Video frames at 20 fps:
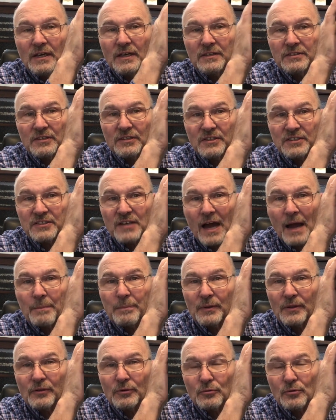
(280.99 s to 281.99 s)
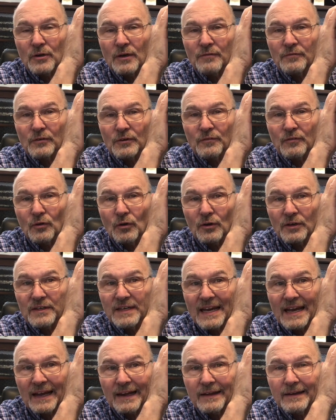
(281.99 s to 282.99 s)
to the top of the roof or floor
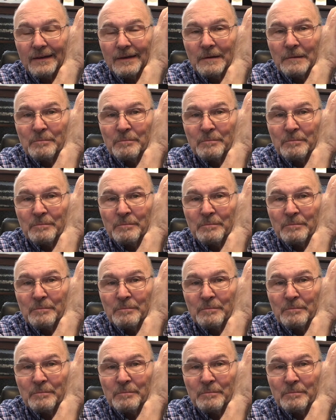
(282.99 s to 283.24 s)
deck.